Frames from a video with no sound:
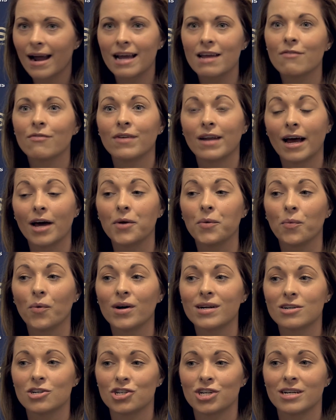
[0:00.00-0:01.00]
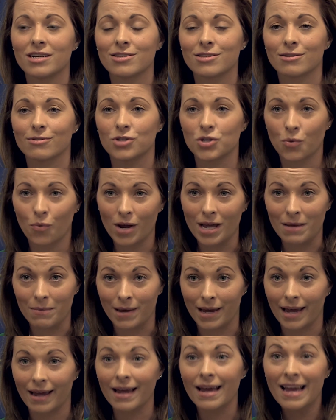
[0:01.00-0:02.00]
I even had one chaser tweet
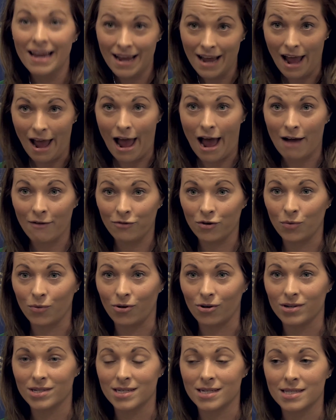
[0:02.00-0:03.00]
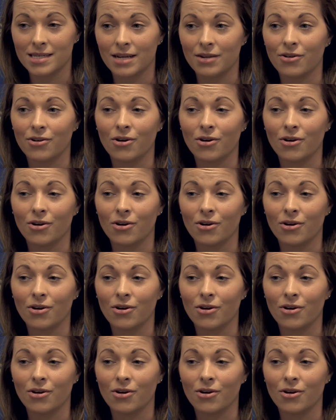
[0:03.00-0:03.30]
me afterwards and said,